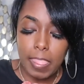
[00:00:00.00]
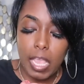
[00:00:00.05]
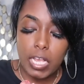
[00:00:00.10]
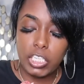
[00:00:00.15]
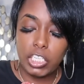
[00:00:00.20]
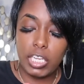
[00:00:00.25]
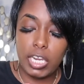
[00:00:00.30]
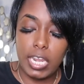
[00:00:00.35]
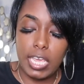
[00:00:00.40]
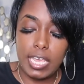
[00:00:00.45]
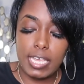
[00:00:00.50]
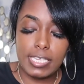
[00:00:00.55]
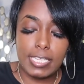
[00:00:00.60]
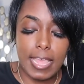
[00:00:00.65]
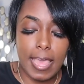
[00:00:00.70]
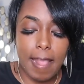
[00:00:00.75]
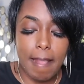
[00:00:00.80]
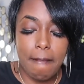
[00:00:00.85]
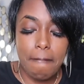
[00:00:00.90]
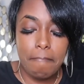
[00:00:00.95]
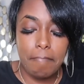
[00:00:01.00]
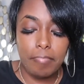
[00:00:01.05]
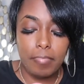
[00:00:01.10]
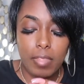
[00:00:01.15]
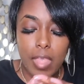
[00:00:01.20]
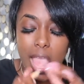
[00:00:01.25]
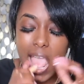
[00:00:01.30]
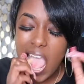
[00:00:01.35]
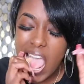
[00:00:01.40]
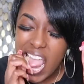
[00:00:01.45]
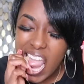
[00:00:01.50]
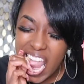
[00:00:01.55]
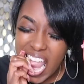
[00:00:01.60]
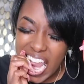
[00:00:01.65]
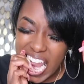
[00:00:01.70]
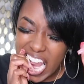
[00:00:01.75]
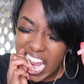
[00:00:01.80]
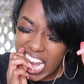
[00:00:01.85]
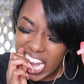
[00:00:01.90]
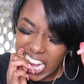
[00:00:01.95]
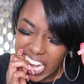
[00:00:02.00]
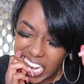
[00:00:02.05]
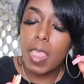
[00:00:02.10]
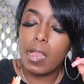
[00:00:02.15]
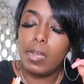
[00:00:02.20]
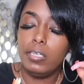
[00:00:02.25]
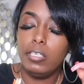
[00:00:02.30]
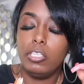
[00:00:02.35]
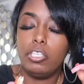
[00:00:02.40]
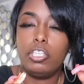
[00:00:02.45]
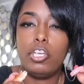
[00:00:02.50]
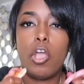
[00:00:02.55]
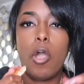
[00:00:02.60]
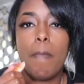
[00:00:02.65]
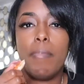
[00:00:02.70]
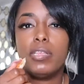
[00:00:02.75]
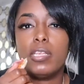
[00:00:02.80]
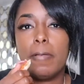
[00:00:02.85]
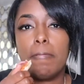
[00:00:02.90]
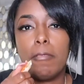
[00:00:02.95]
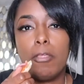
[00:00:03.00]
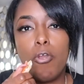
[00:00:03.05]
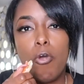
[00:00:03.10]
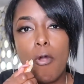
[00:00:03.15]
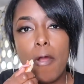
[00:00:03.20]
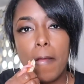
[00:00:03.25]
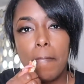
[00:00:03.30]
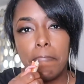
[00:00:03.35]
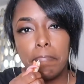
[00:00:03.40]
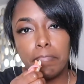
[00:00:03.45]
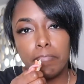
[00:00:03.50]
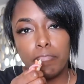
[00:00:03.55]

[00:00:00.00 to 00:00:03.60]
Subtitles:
Shanika's there. She opens up the door,